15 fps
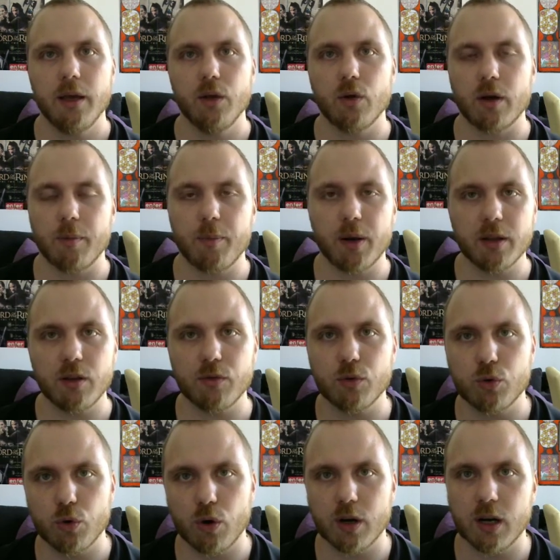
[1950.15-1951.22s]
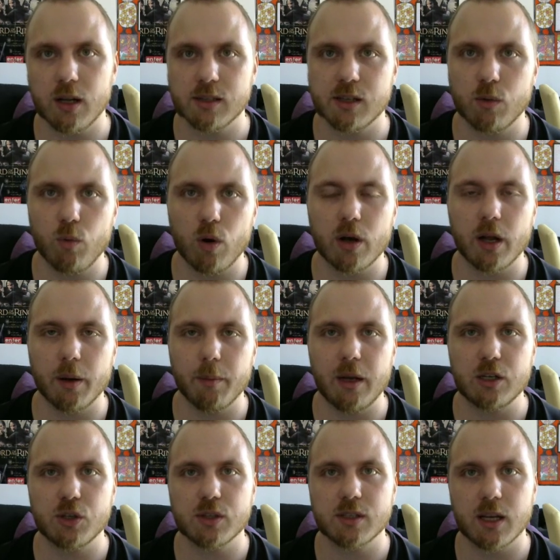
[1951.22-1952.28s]
You have plenty of tutorials on walk
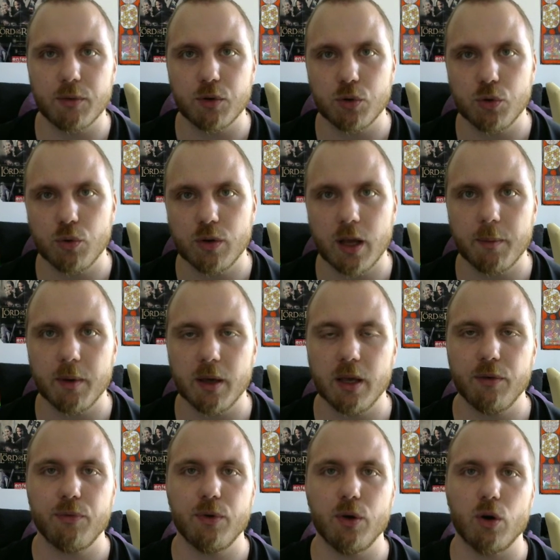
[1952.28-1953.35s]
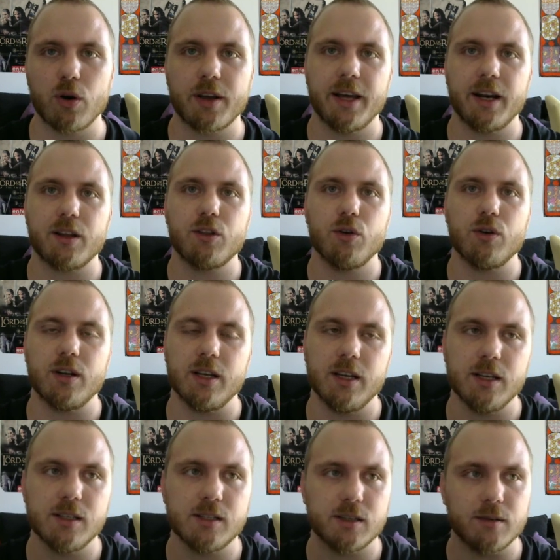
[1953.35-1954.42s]
animations, how to do them if your character
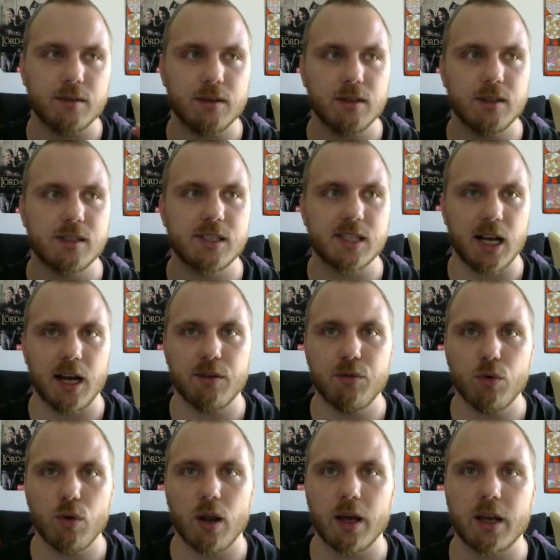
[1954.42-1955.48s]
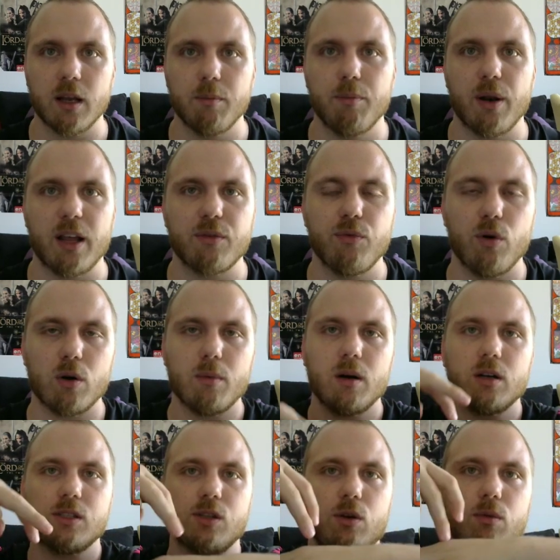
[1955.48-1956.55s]
is side view, like in
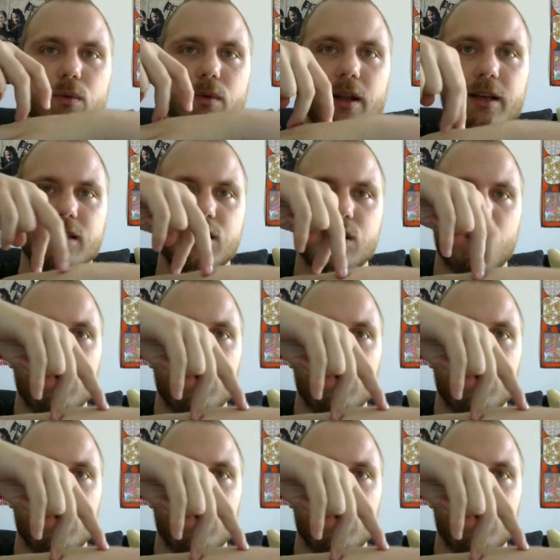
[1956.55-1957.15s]
platformer, so like